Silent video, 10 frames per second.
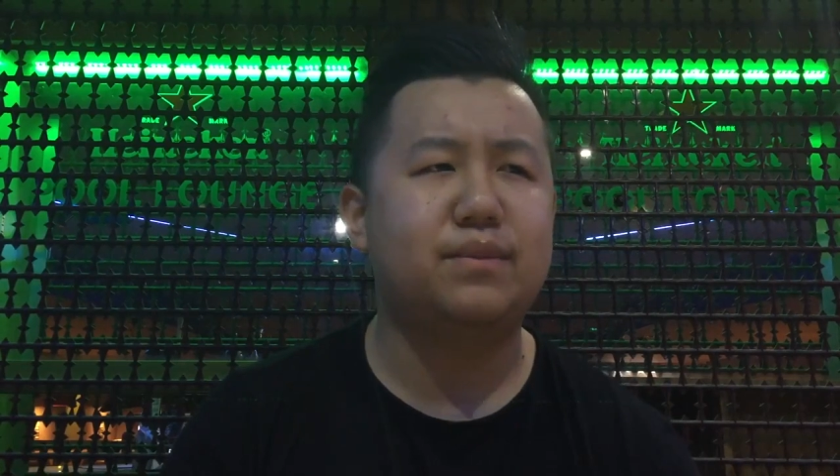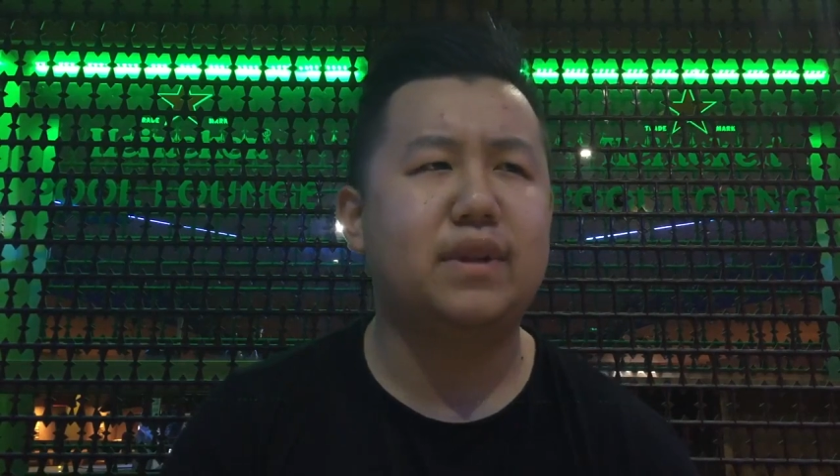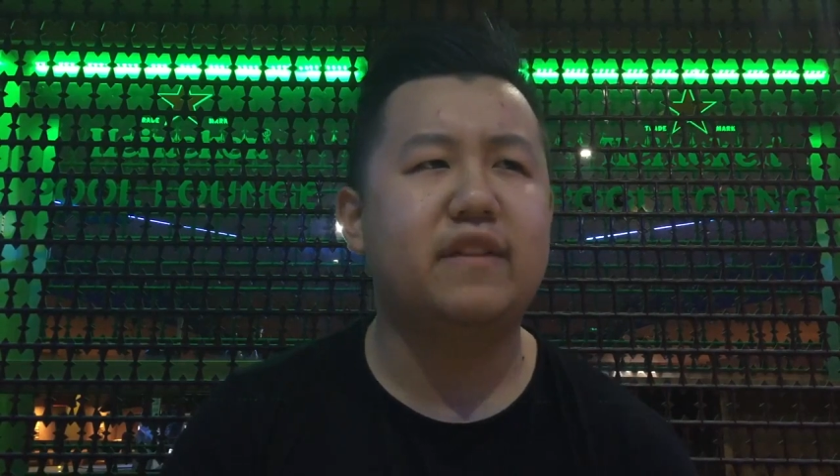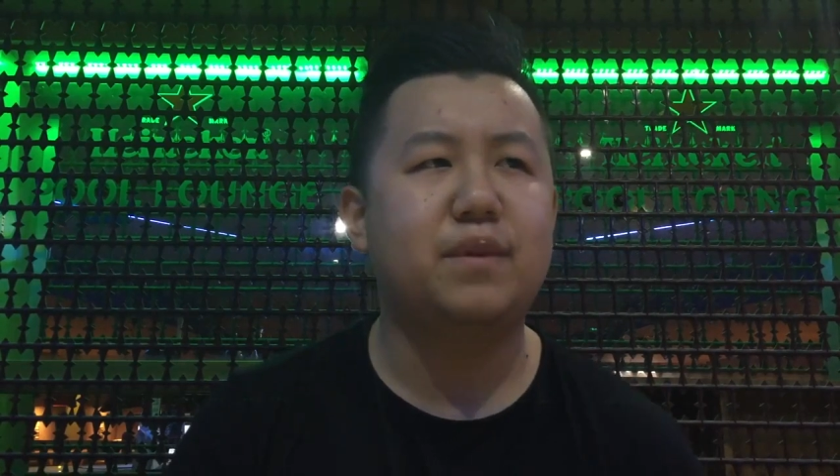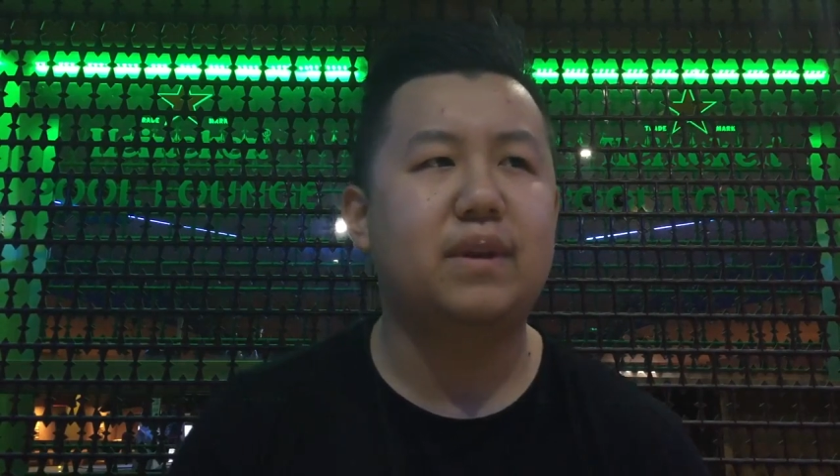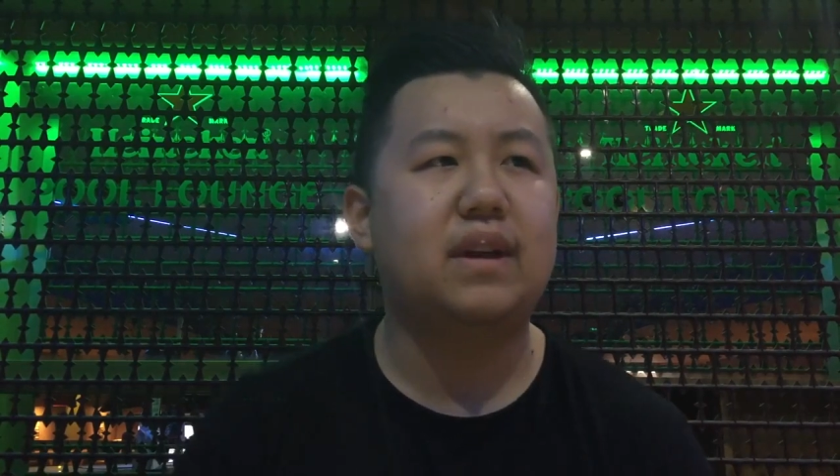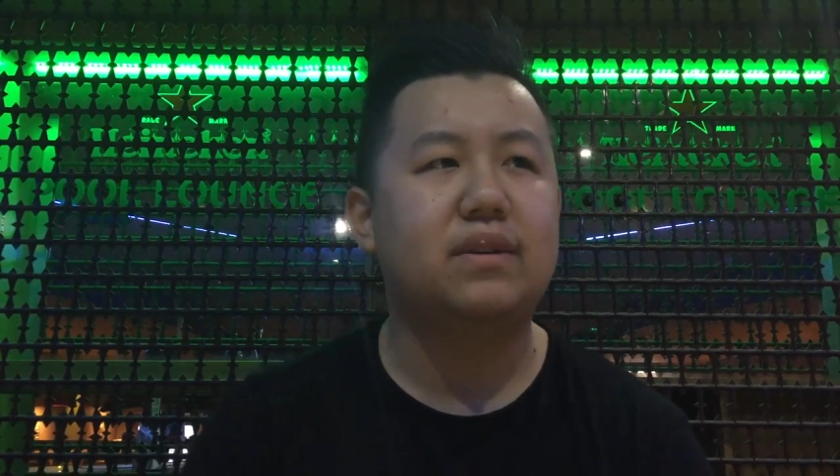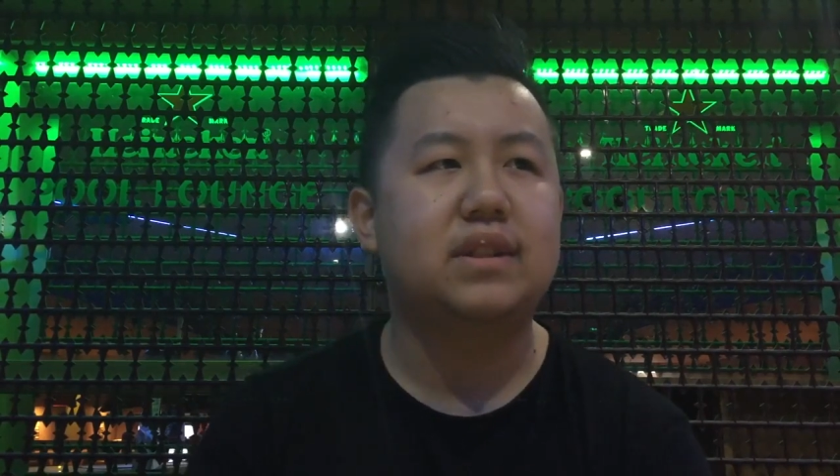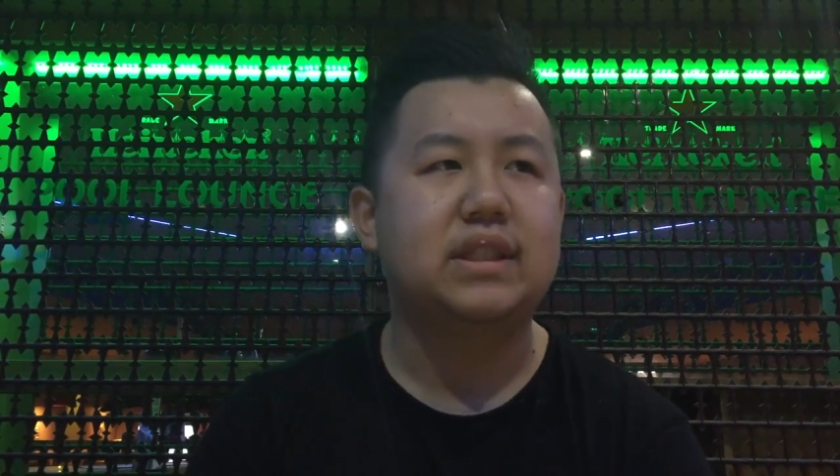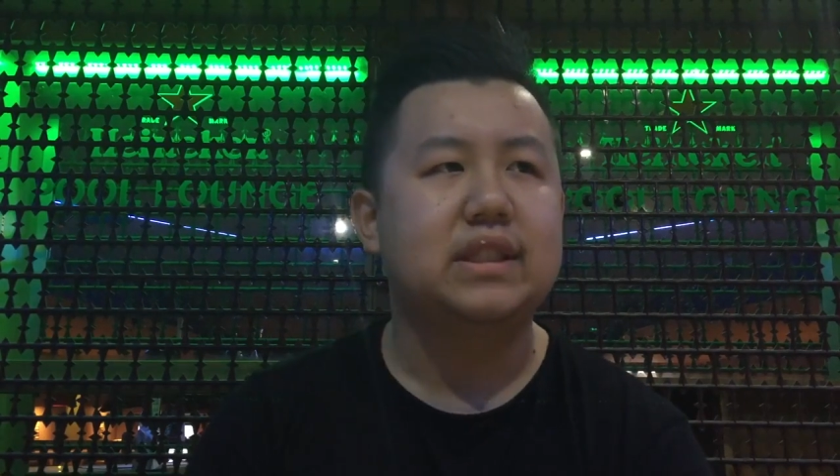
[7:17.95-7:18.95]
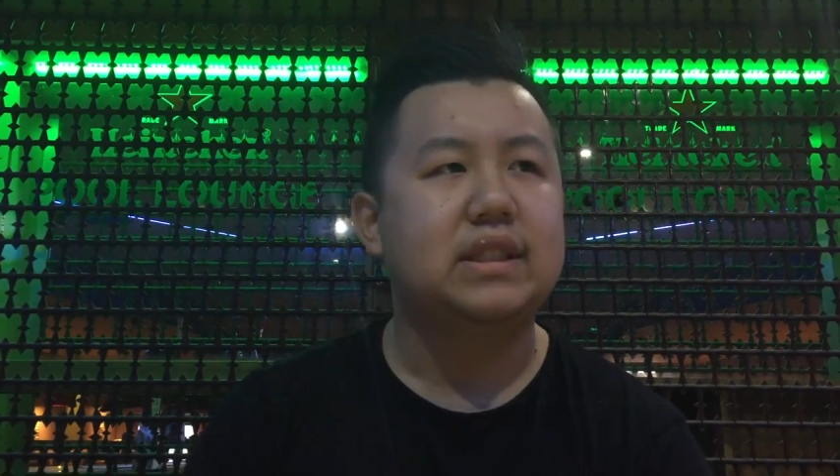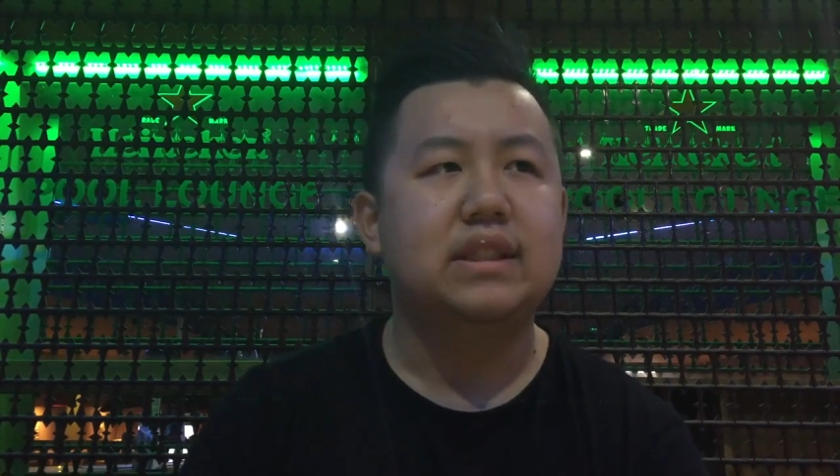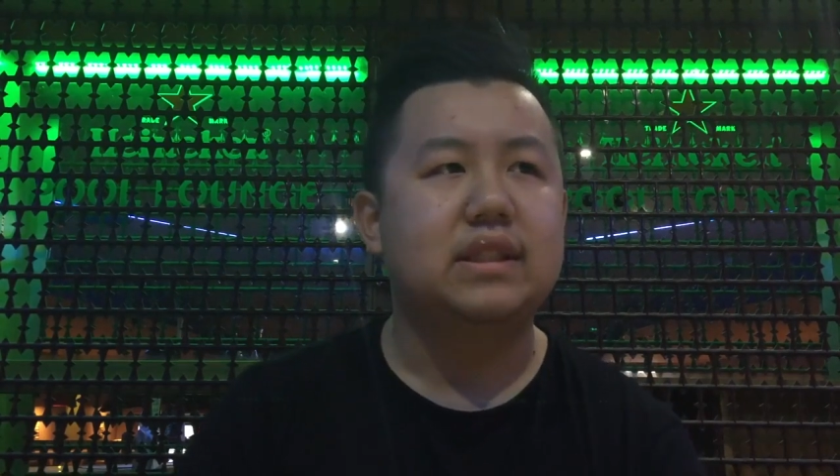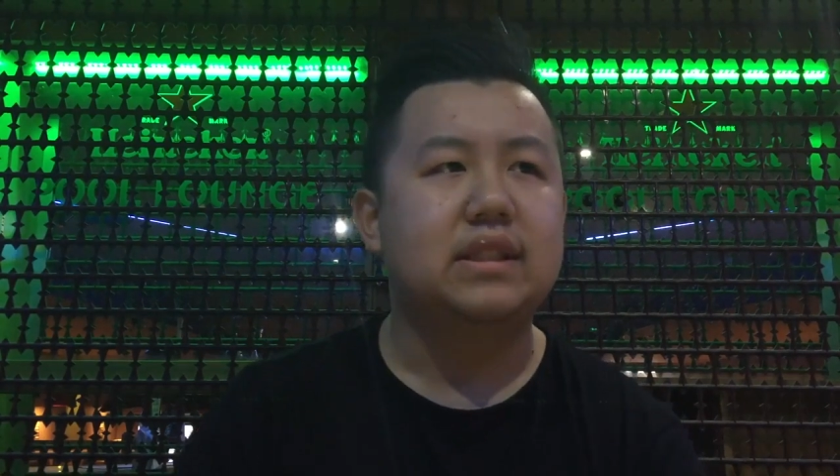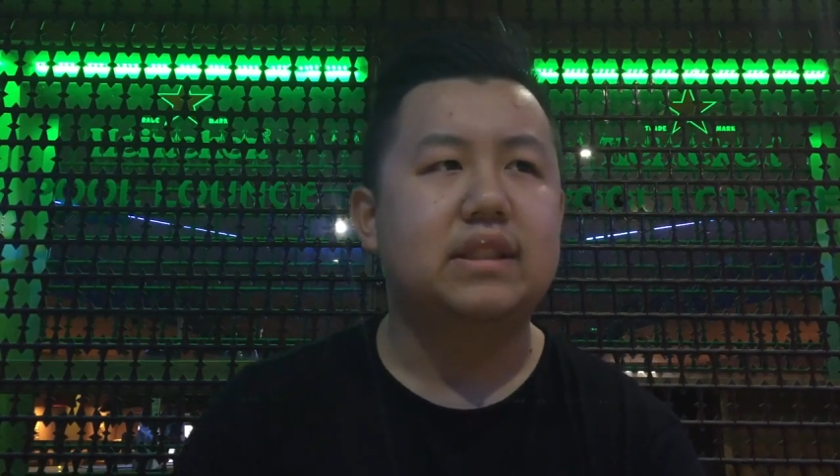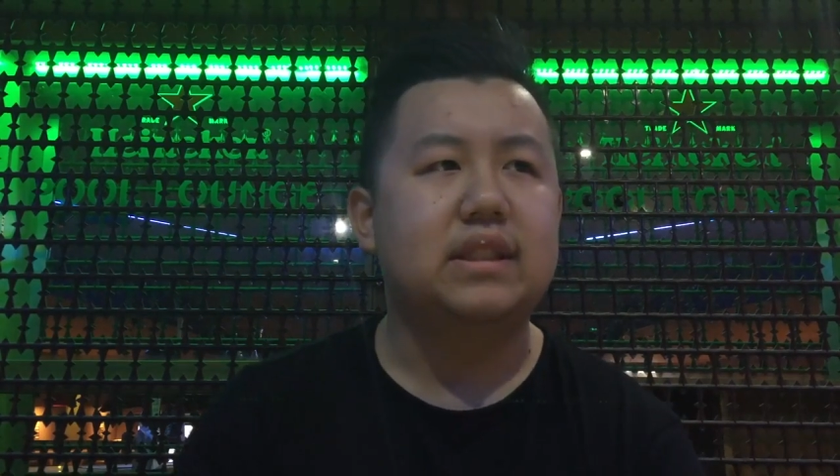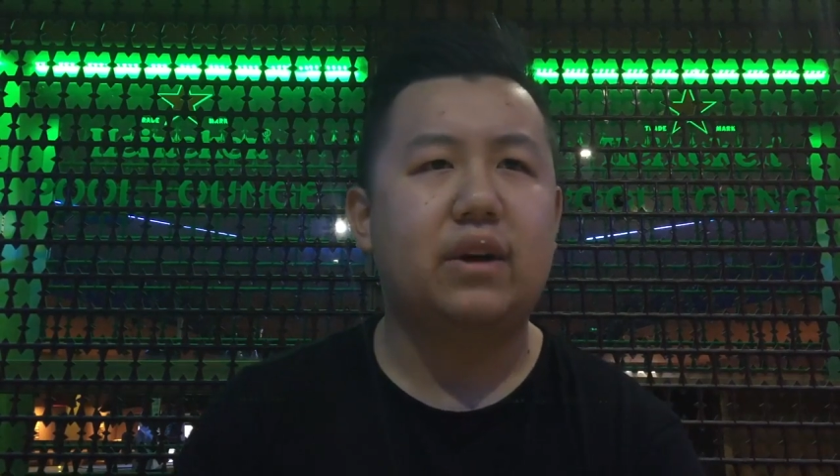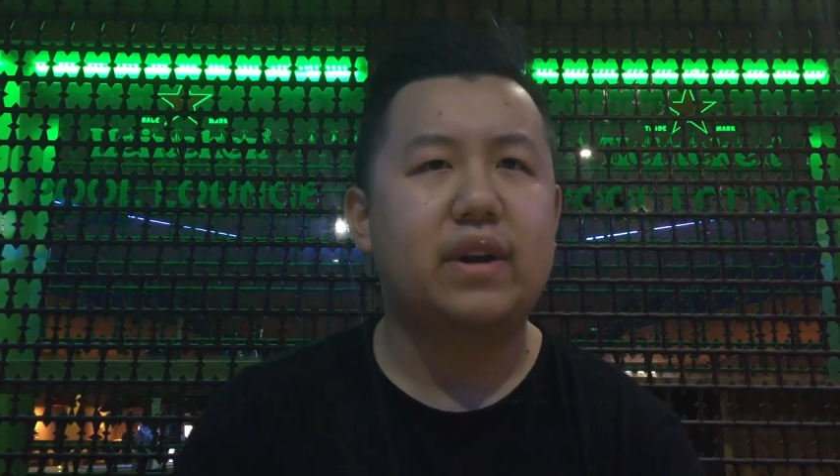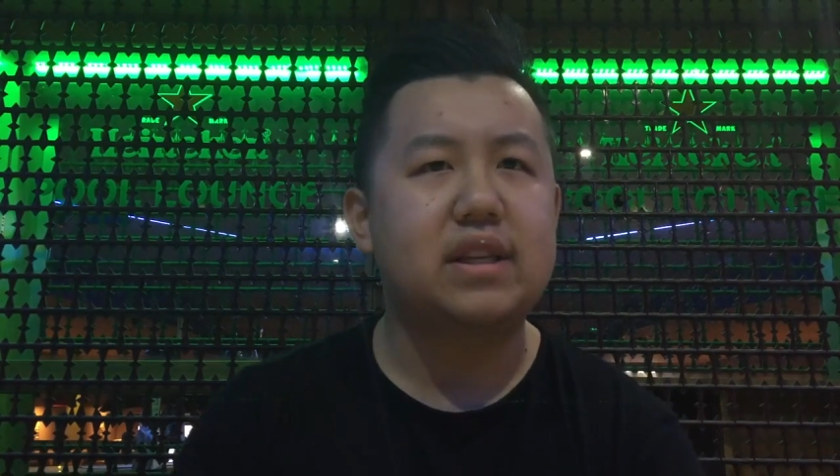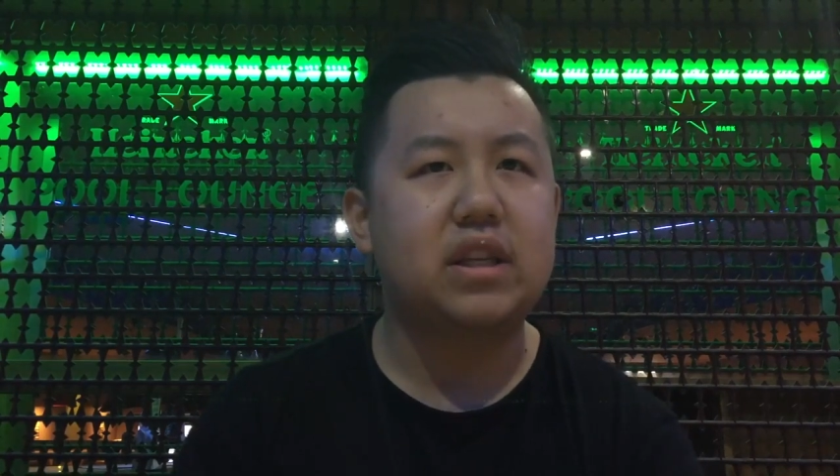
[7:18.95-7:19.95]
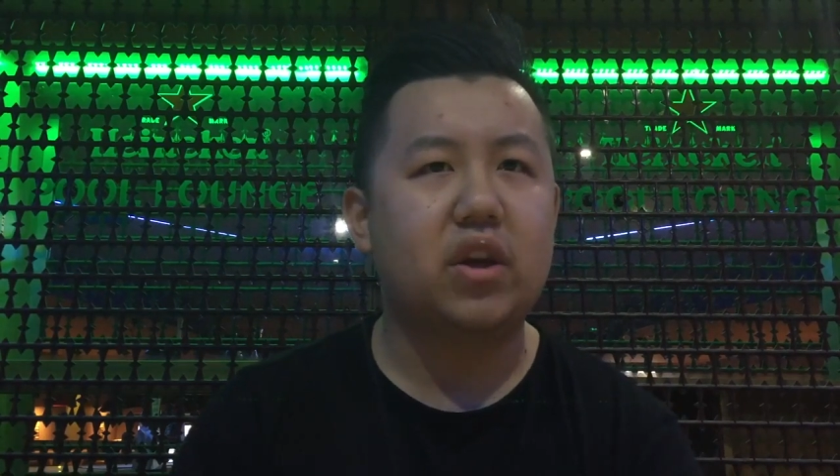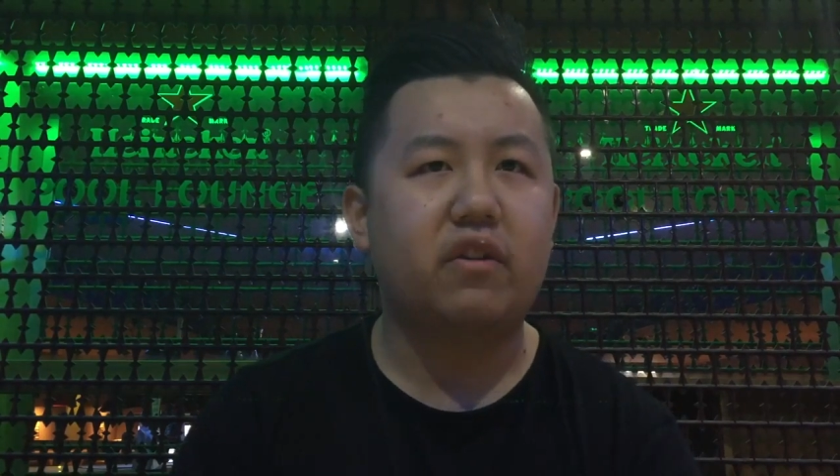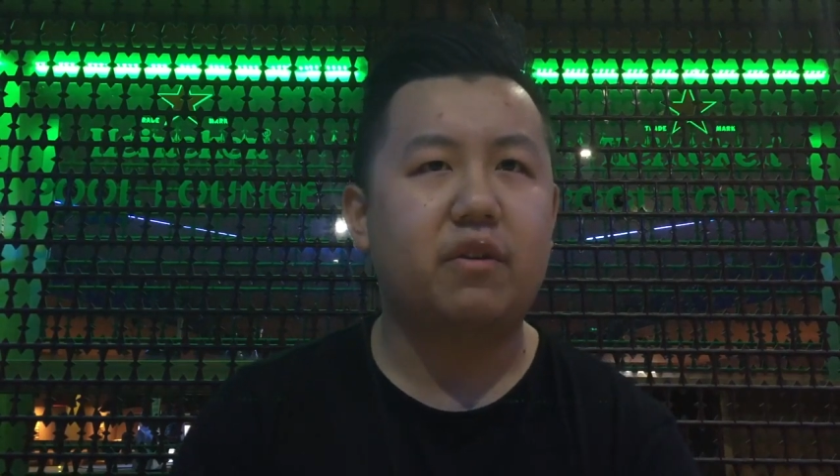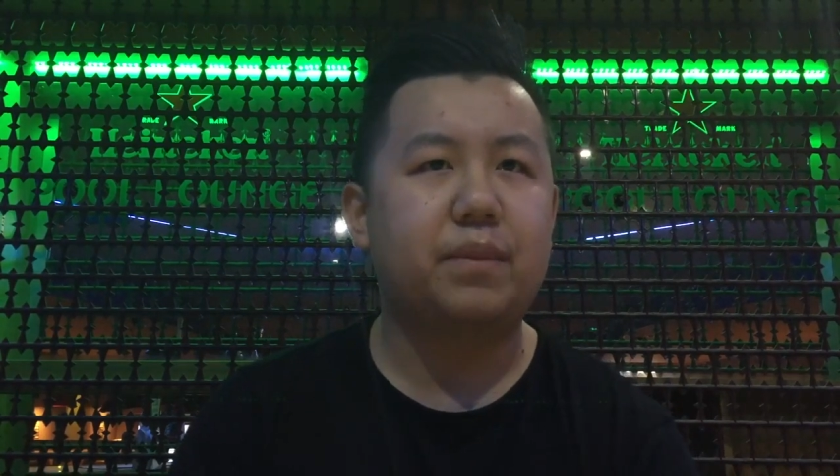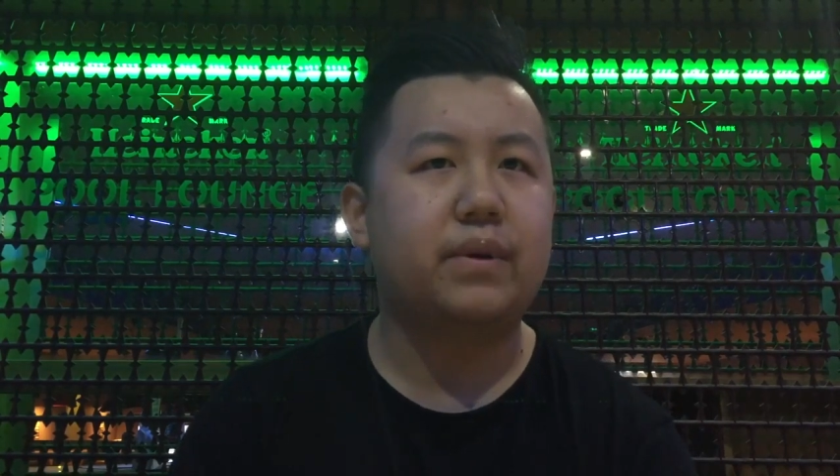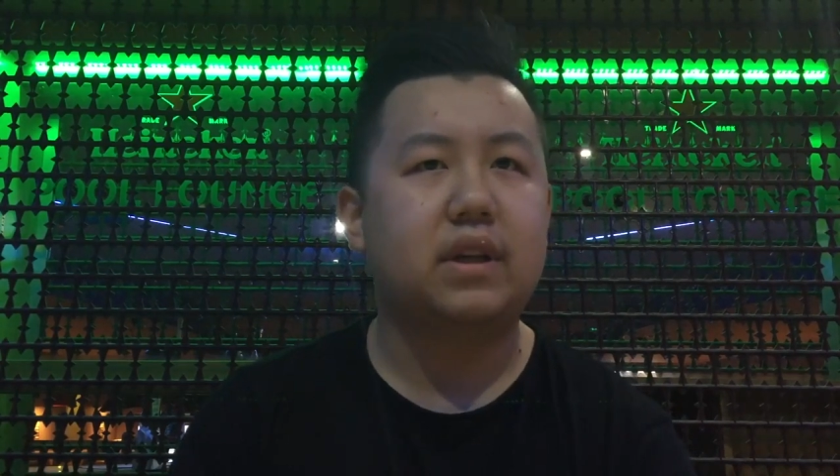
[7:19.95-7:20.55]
unbelievable how it is in Europe.